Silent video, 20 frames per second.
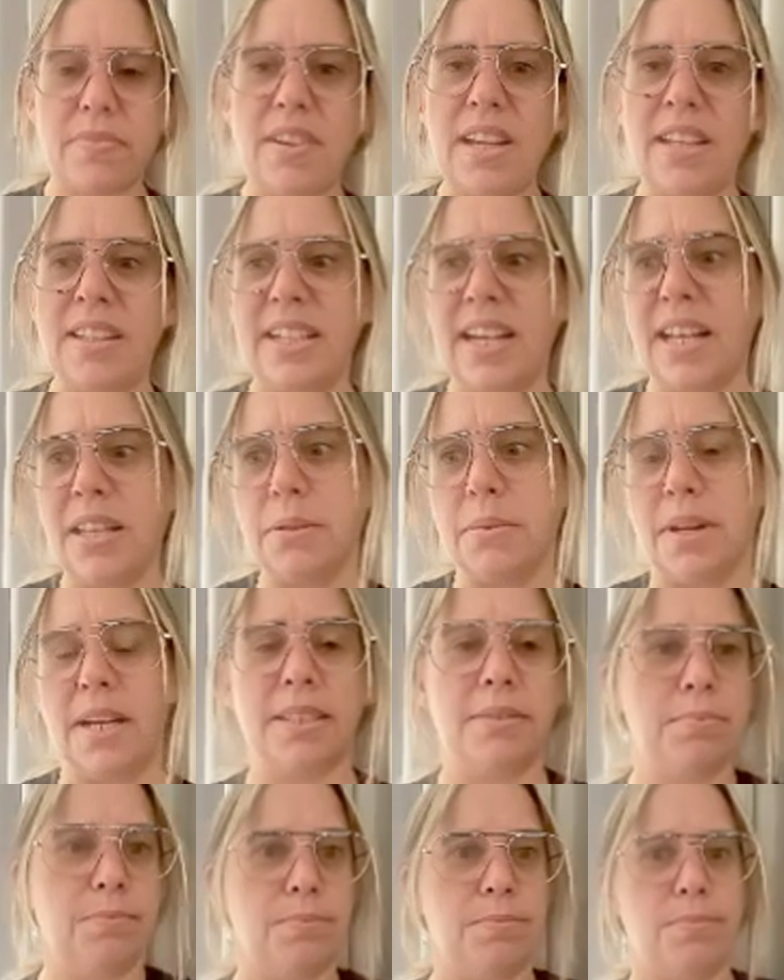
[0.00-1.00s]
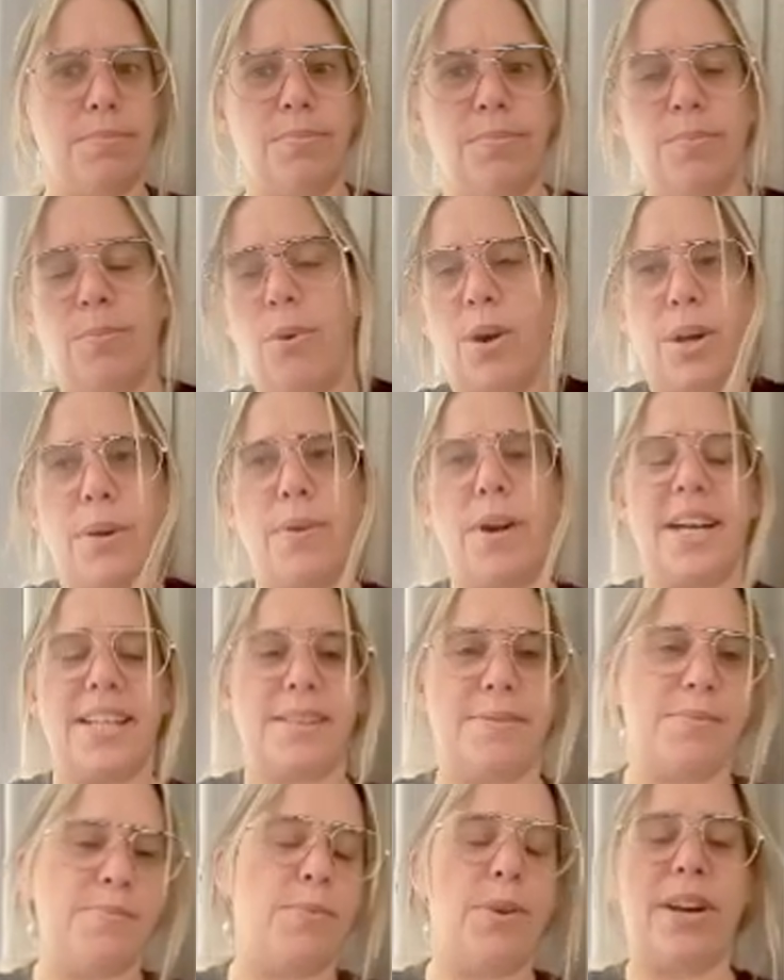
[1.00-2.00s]
The other one, what
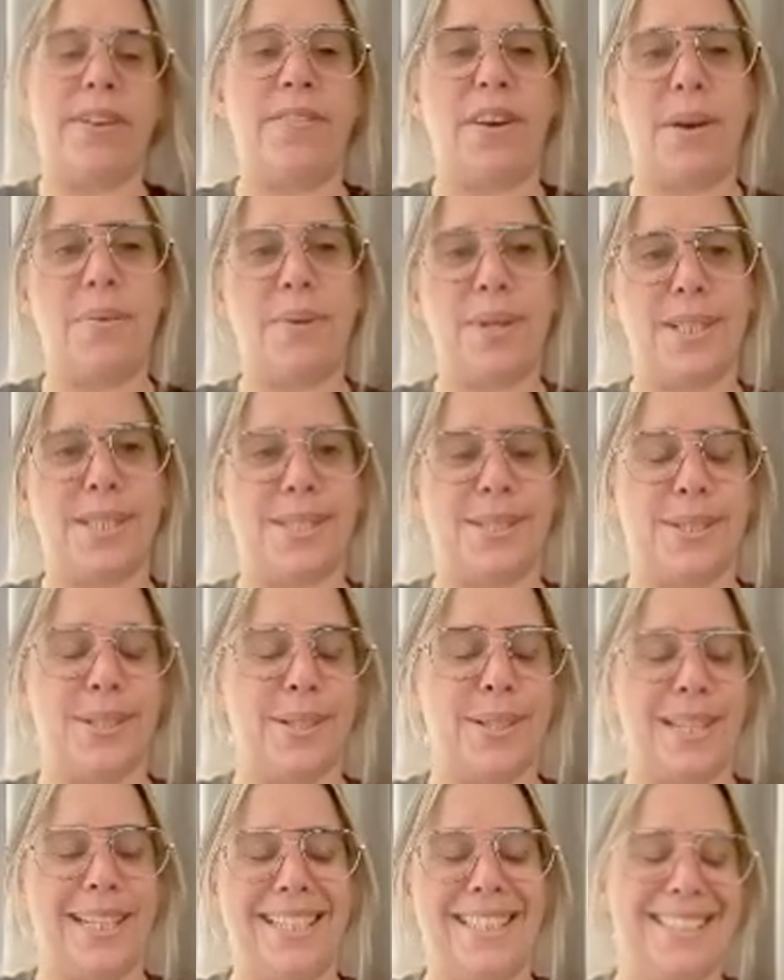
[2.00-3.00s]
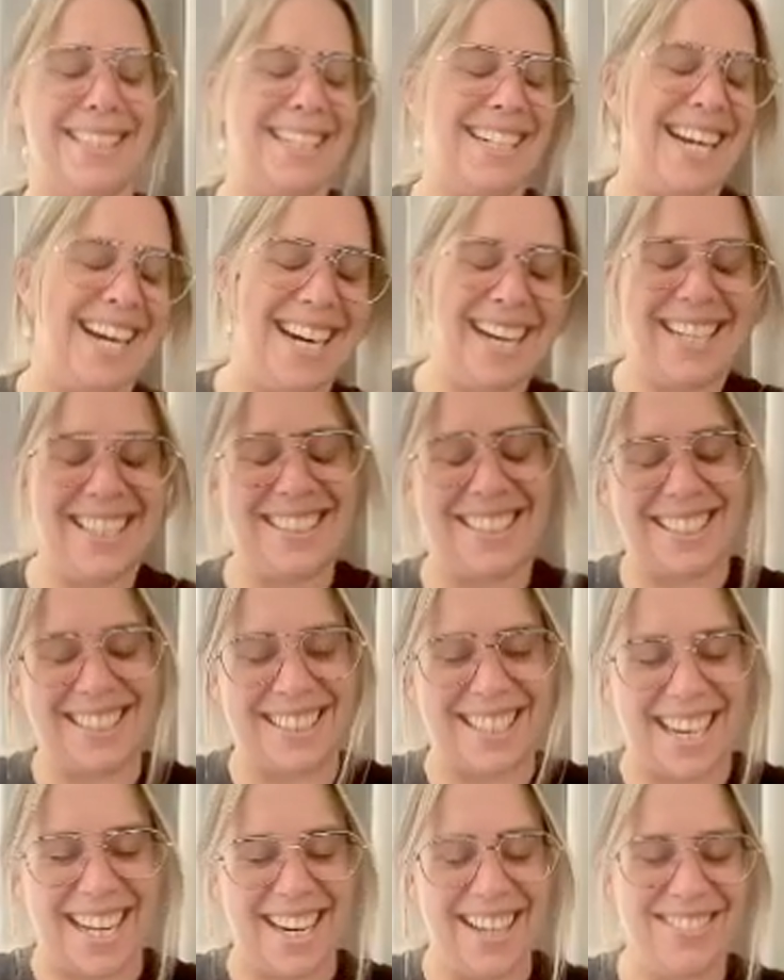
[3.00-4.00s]
if I want to store things that aren't
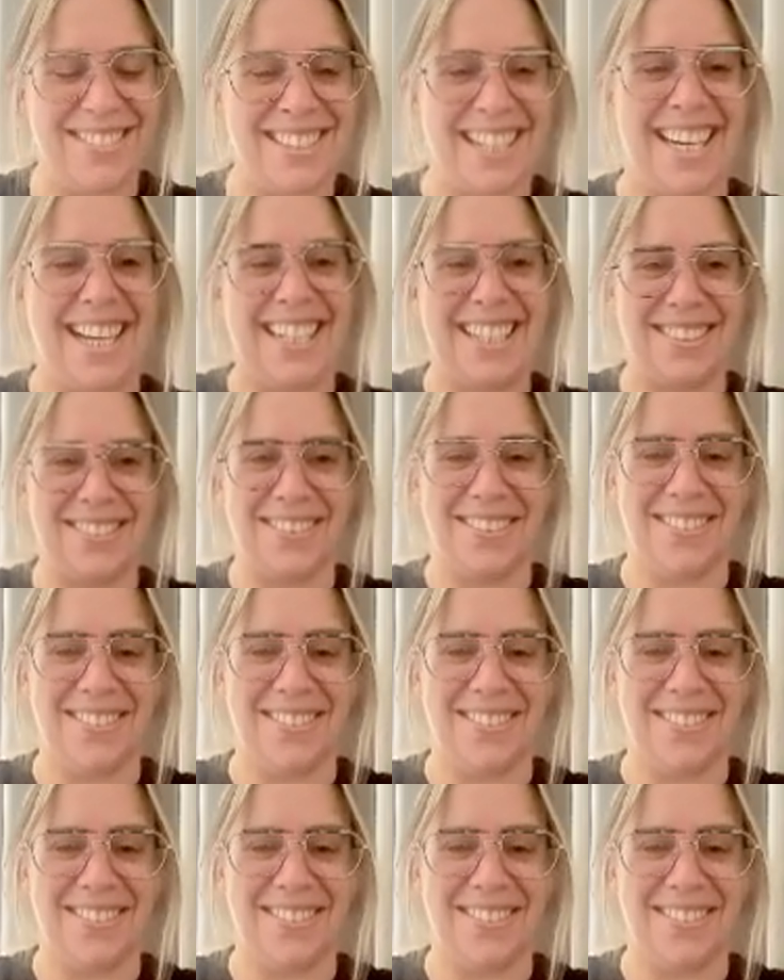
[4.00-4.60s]
just NFTs?